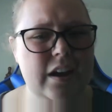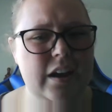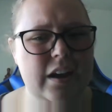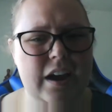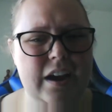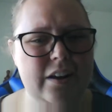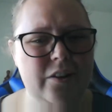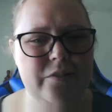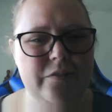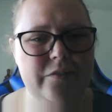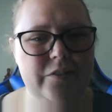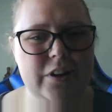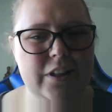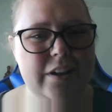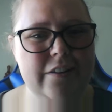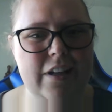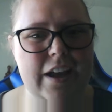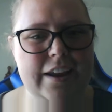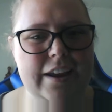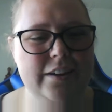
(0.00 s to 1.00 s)
I don't really
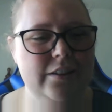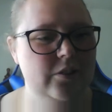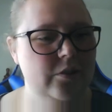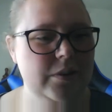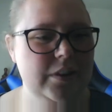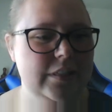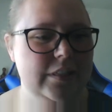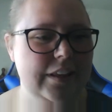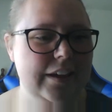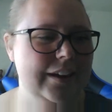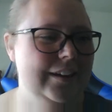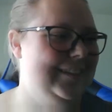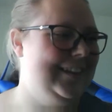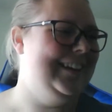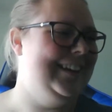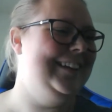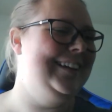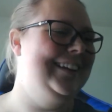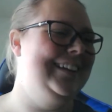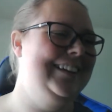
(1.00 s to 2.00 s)
like doing that.
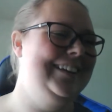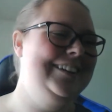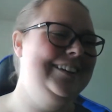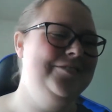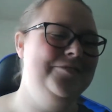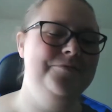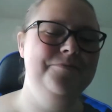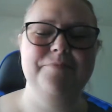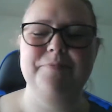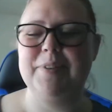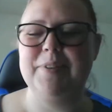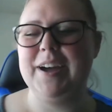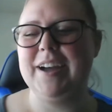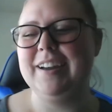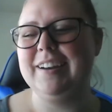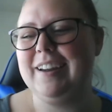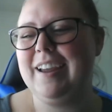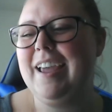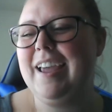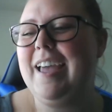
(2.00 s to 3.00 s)

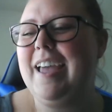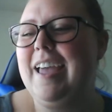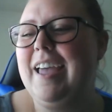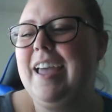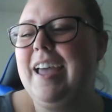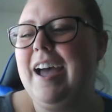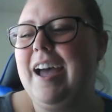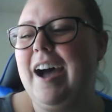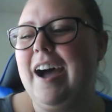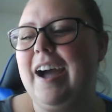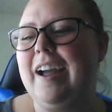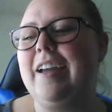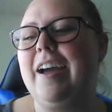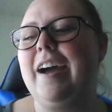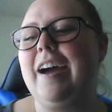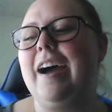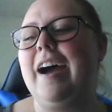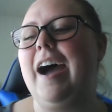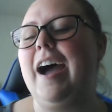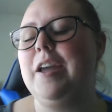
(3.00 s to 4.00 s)
But I
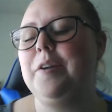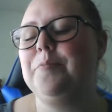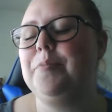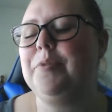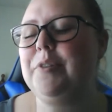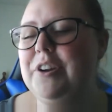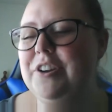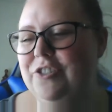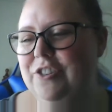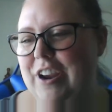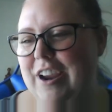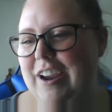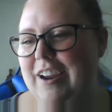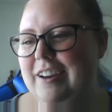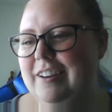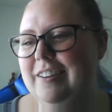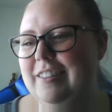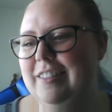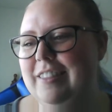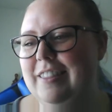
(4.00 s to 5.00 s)

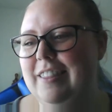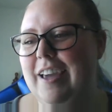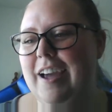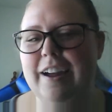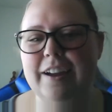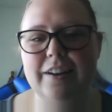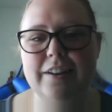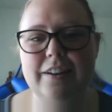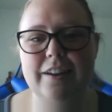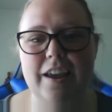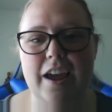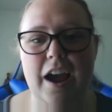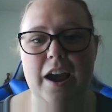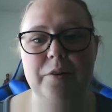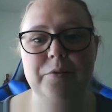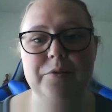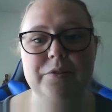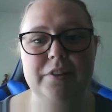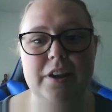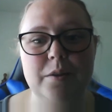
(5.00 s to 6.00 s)
appreciate that I
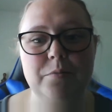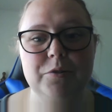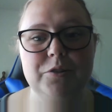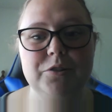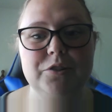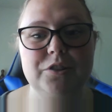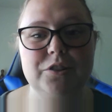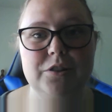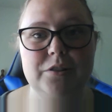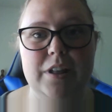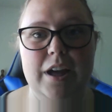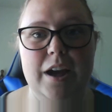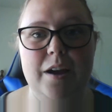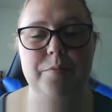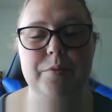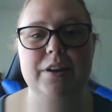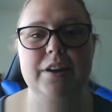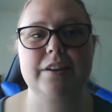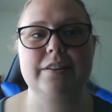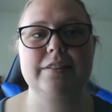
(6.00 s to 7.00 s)
was able to do that,
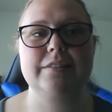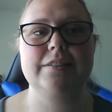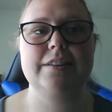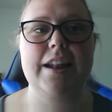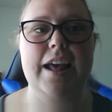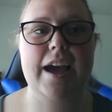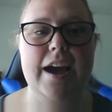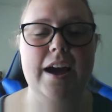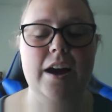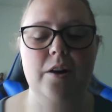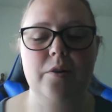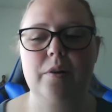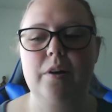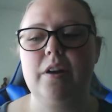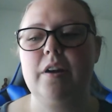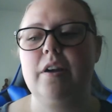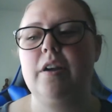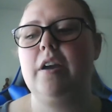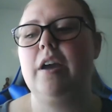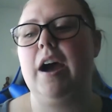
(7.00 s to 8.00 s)
because now
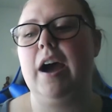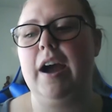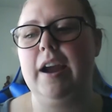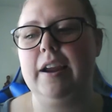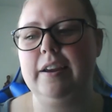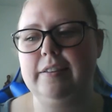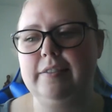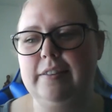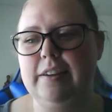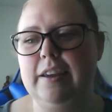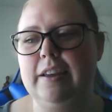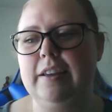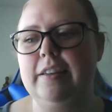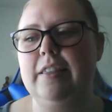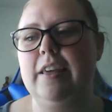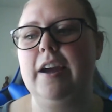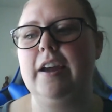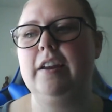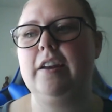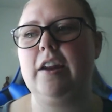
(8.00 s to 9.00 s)
I see
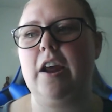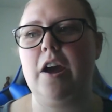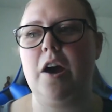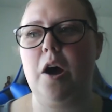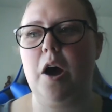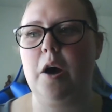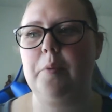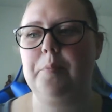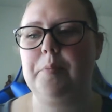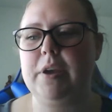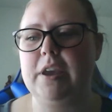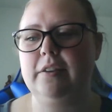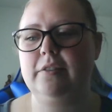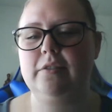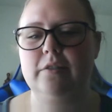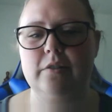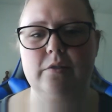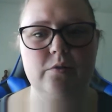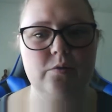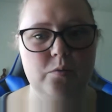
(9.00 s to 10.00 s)
that a piece
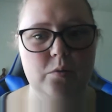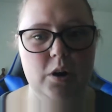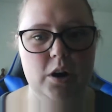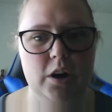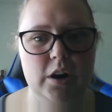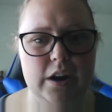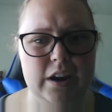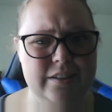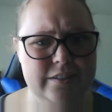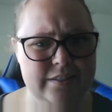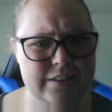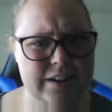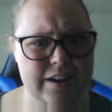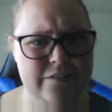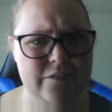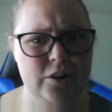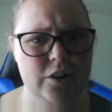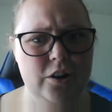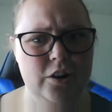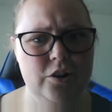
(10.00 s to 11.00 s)
of work is
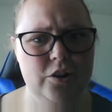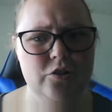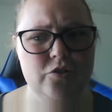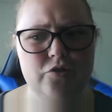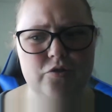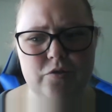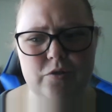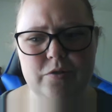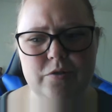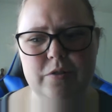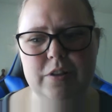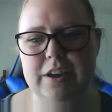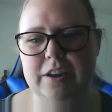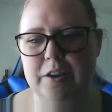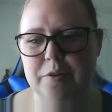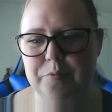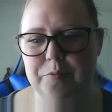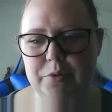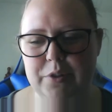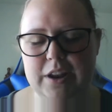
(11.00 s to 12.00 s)
never truly
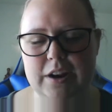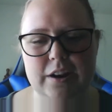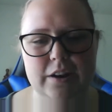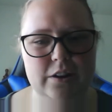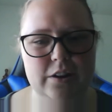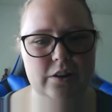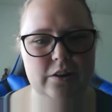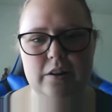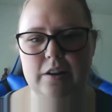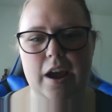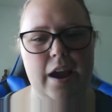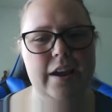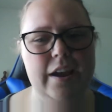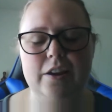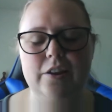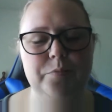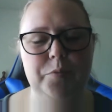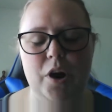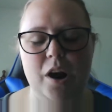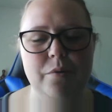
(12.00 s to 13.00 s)
completed. I
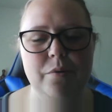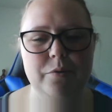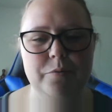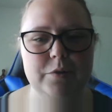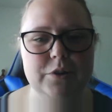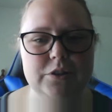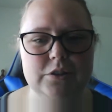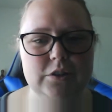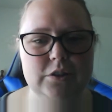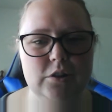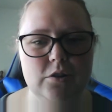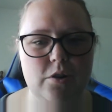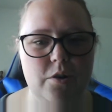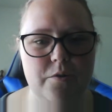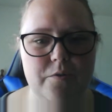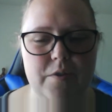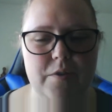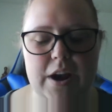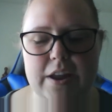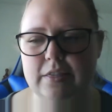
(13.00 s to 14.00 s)
could probably still go
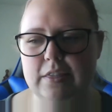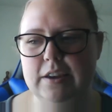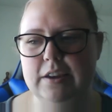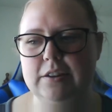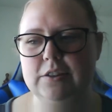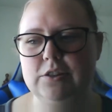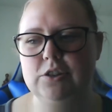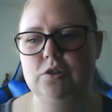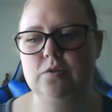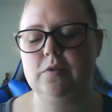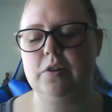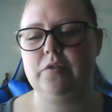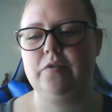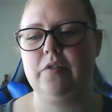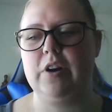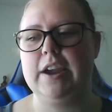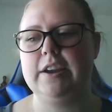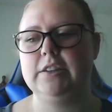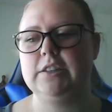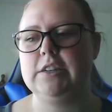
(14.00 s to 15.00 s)
find things to
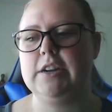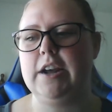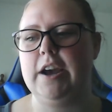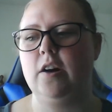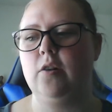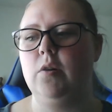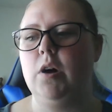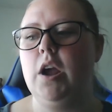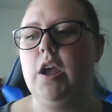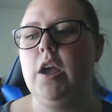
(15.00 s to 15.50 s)
revise now.